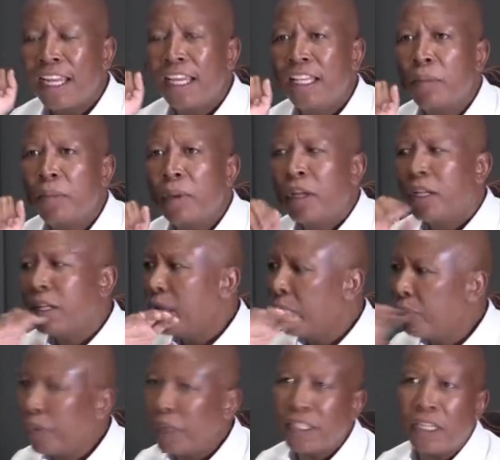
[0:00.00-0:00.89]

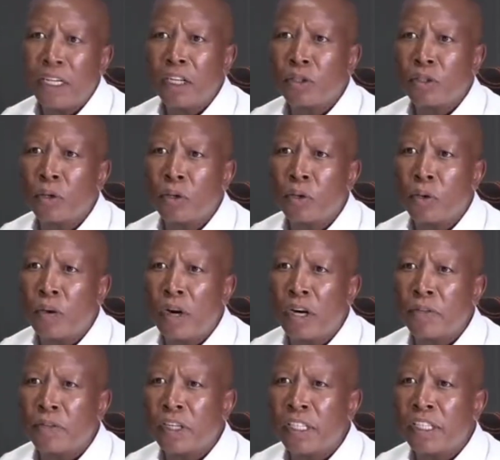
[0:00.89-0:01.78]
The person has got no
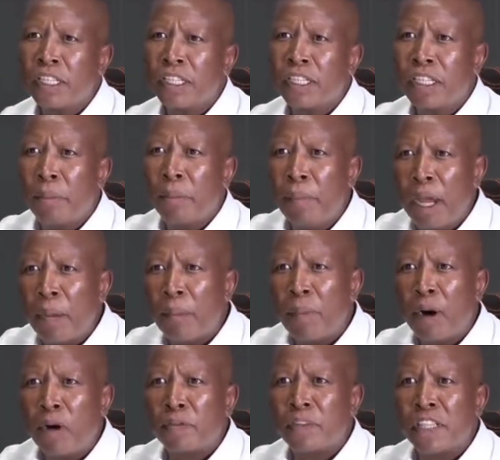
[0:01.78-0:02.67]
qualification. He's a
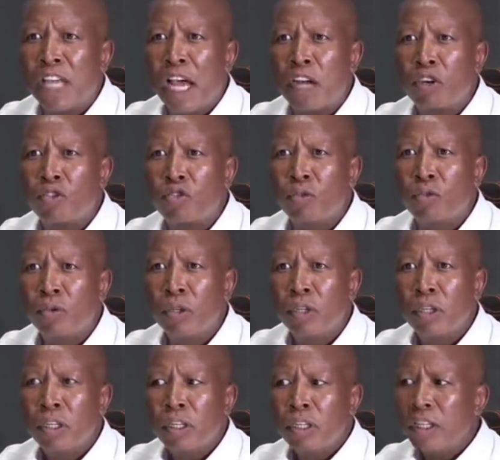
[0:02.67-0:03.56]
member of SATU.
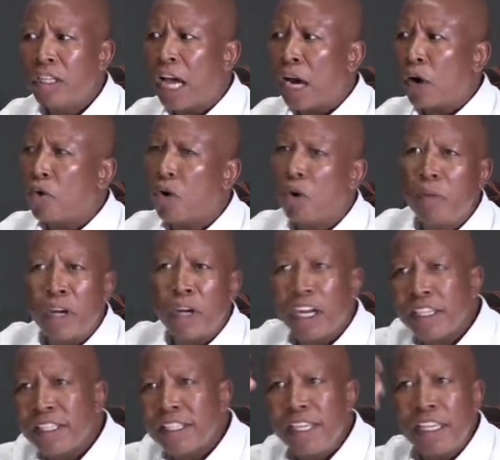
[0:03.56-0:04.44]
They are
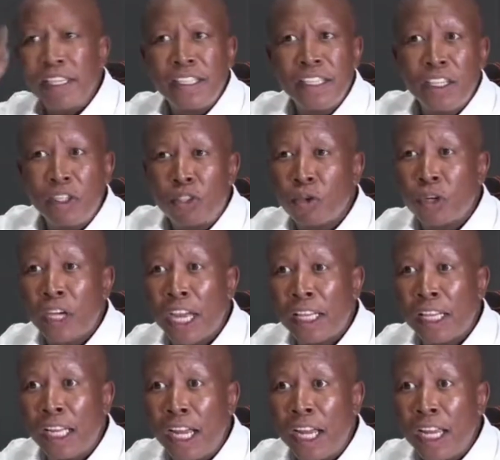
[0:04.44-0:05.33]
comrades. They sing
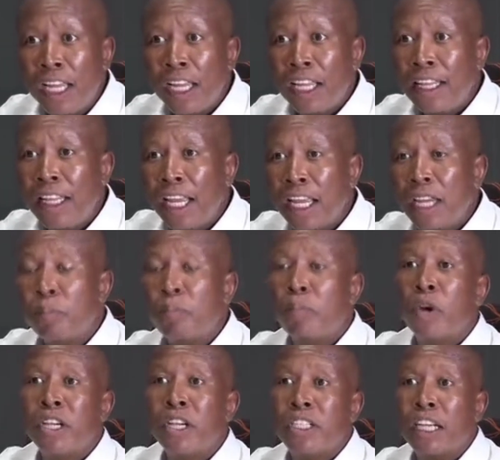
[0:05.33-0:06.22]
together. They
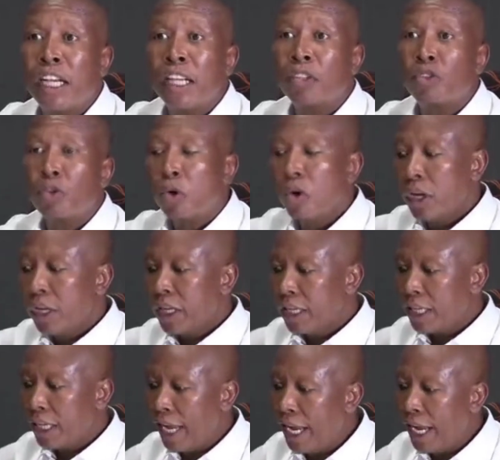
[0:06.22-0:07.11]
employ each other. So
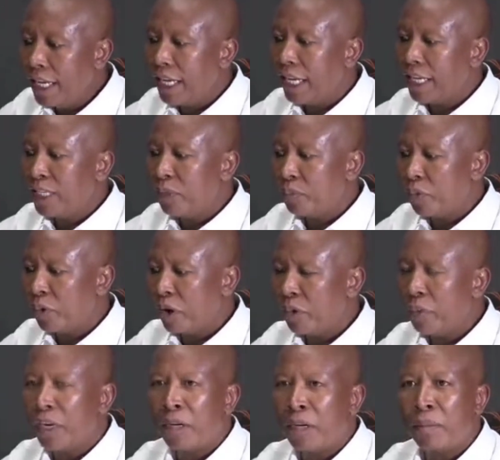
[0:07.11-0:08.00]
cadre
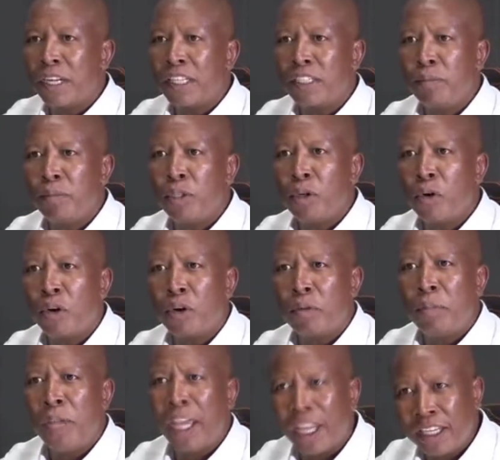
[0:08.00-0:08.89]
deployment must be
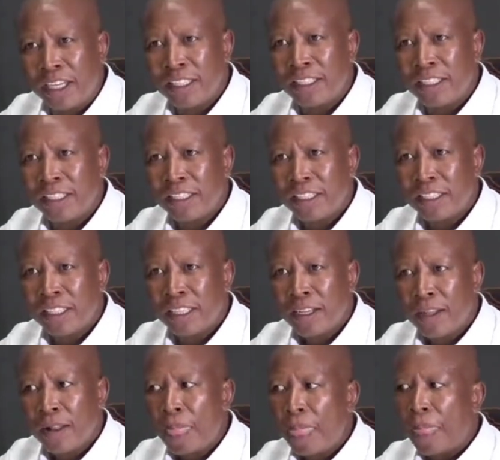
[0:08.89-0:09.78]
on merits
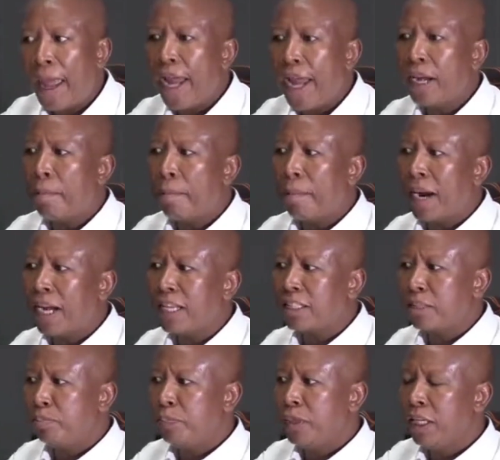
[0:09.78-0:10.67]
and
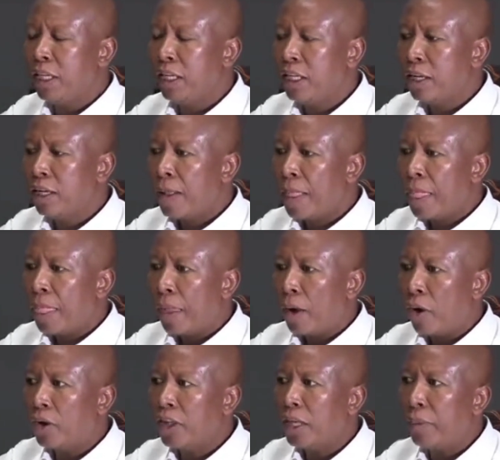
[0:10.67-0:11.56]
must be
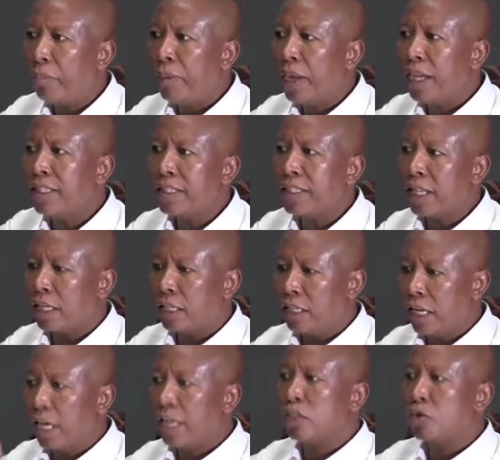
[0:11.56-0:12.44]
on the basis that,
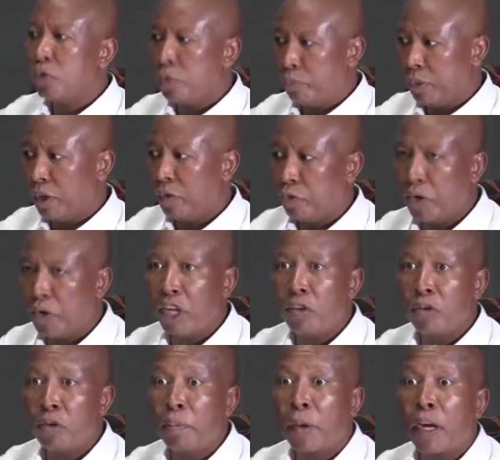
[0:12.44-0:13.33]
yes, we prefer
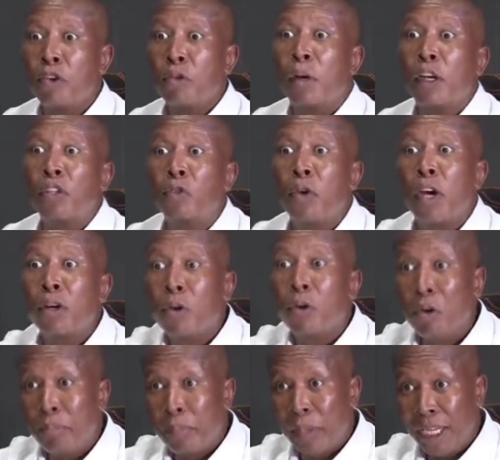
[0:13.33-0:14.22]
you, but you must go and
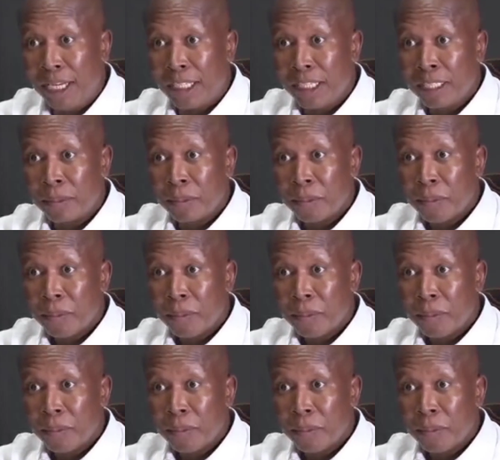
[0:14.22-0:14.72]
compete.